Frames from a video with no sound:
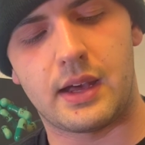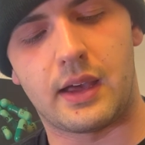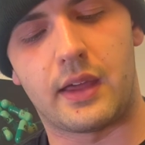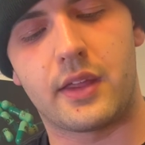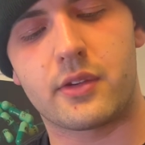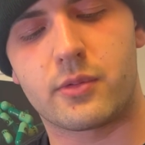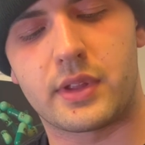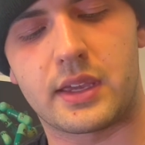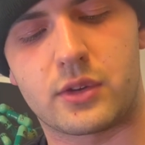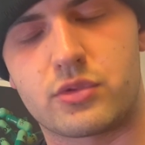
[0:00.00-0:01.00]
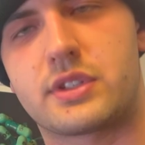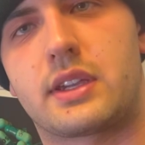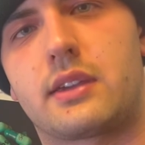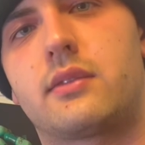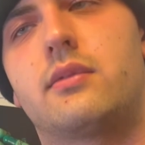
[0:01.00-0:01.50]
Another really
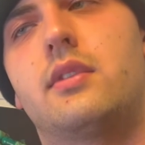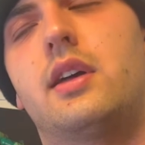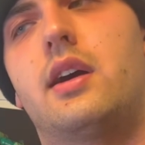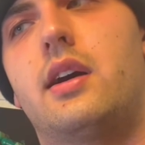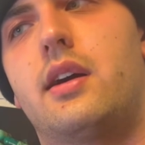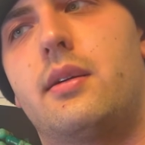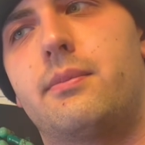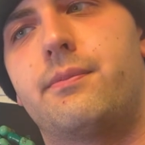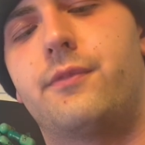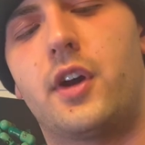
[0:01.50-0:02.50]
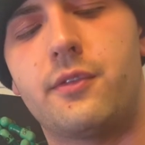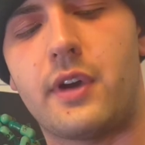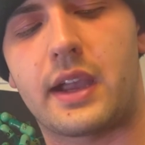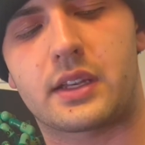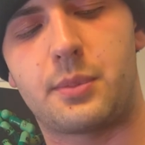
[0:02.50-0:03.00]
interesting fun
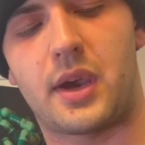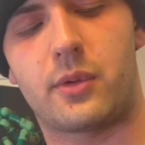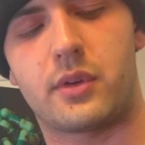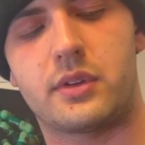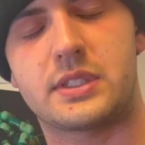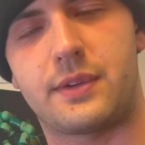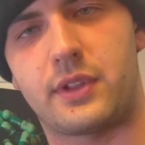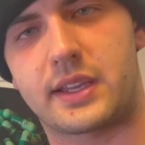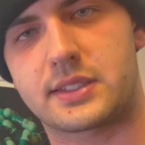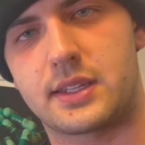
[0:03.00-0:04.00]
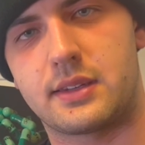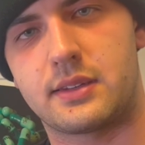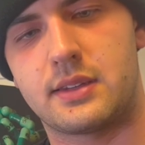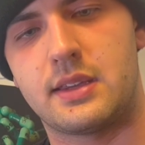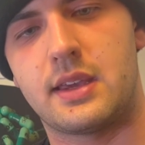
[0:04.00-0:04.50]
fact about cephalexin
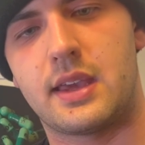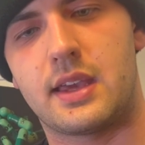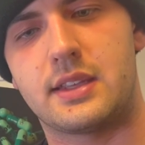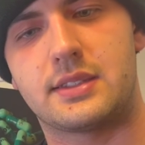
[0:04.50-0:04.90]
is